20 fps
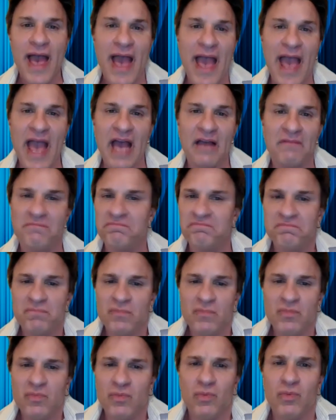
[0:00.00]
And
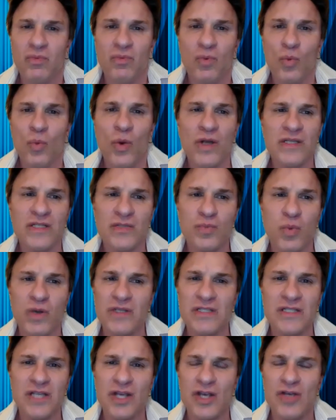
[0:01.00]
what's
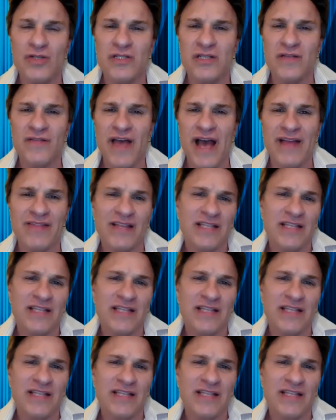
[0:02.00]
what's the use of that?